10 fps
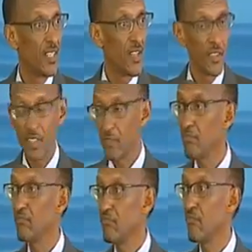I think
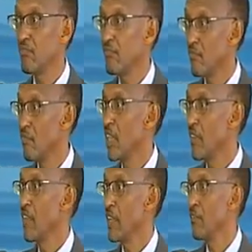
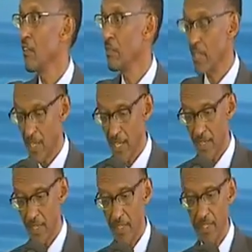then they developed an
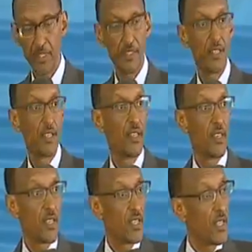idea that
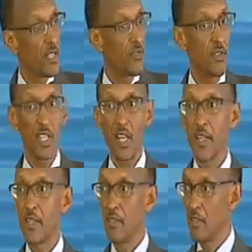if we
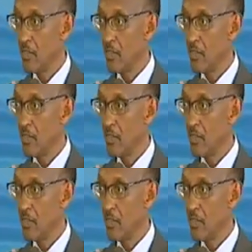can't